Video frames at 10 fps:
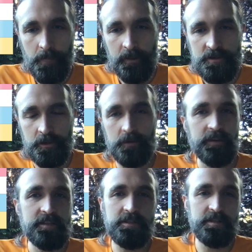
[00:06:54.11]
So
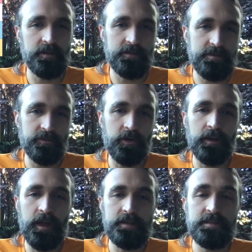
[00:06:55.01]
that's just some very
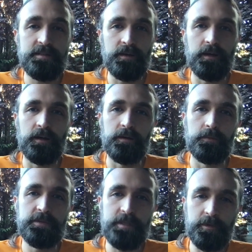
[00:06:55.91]
nice
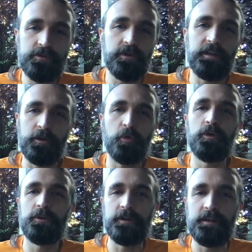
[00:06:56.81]
symmetry and
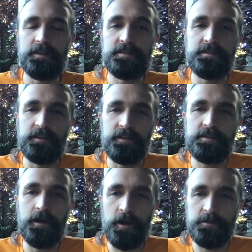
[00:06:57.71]
order in this
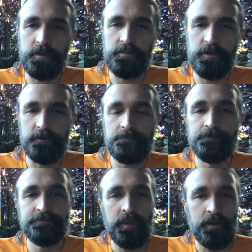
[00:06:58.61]
cosmic moon.
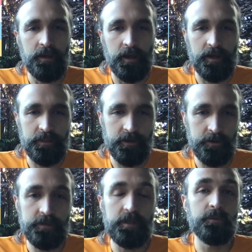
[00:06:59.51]
The other
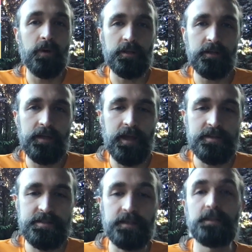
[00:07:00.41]
thing we want to look at
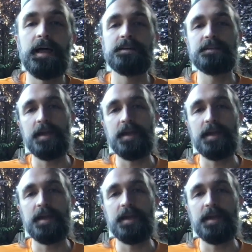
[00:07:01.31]
is the galactic